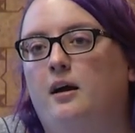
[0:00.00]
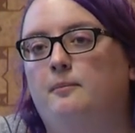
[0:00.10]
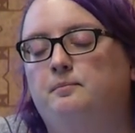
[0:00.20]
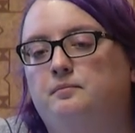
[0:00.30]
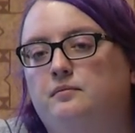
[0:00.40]

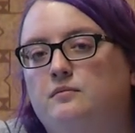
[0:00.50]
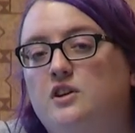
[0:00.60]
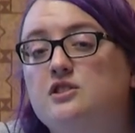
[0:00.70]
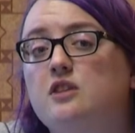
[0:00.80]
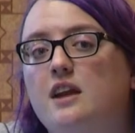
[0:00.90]
Um,
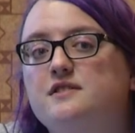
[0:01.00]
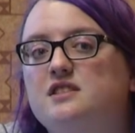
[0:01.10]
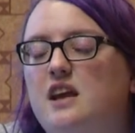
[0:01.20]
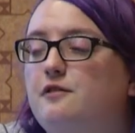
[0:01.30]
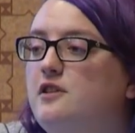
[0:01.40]
there's a lot of
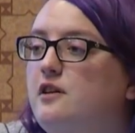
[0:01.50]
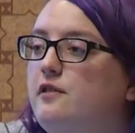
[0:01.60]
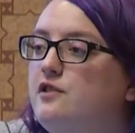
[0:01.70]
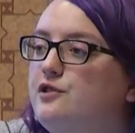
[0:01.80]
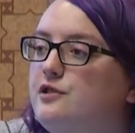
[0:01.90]
safety
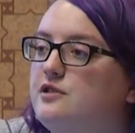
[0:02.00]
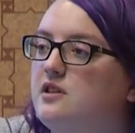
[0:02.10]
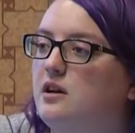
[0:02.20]
features